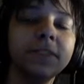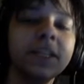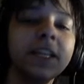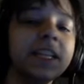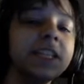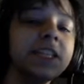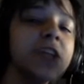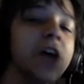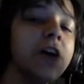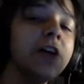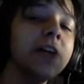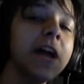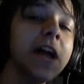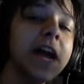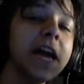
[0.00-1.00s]
See, this is how
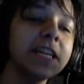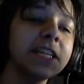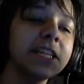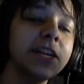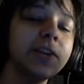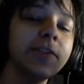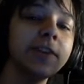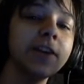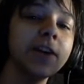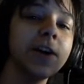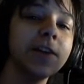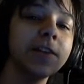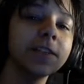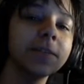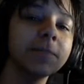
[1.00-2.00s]
you hack security
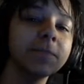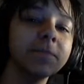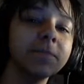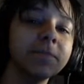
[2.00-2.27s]
codes.